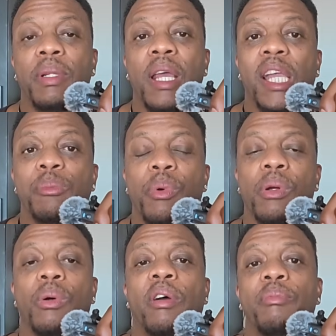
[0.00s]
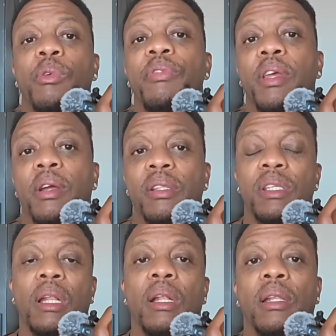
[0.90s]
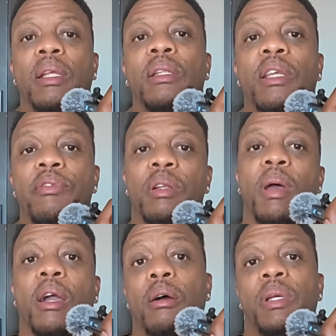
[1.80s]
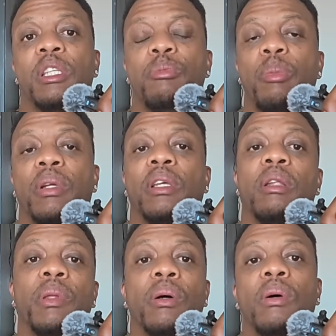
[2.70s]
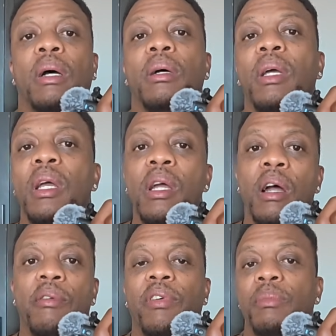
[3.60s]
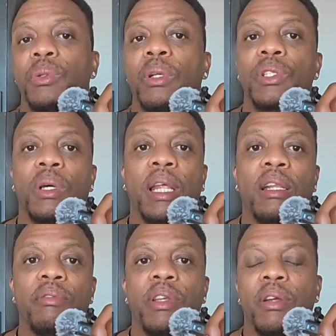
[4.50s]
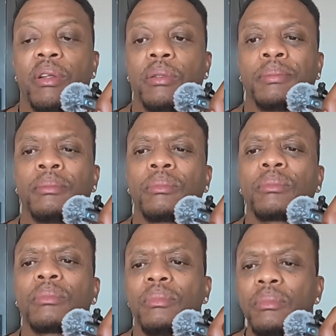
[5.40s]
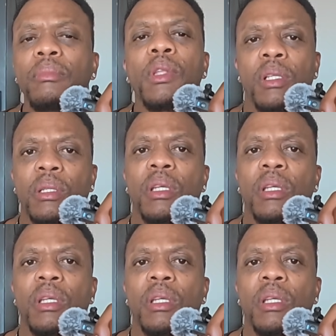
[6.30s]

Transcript: the diaspora, who have moved there and settled. And even in my comments, people are telling me, I'm from so-and-so and I live here, So